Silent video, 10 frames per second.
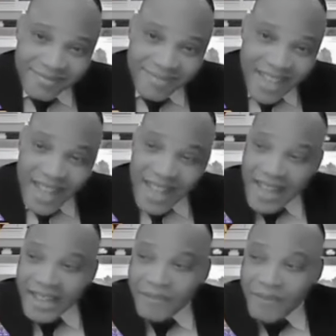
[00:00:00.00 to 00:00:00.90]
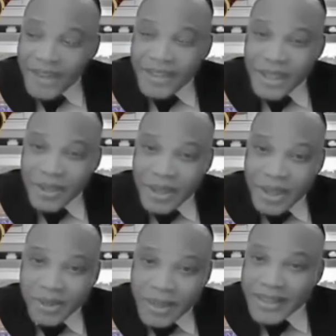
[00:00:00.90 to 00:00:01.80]
I had the finest
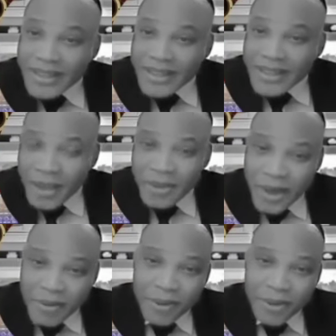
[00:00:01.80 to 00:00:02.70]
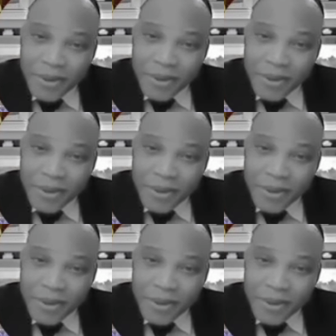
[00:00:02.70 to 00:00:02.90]
education that his money could afford.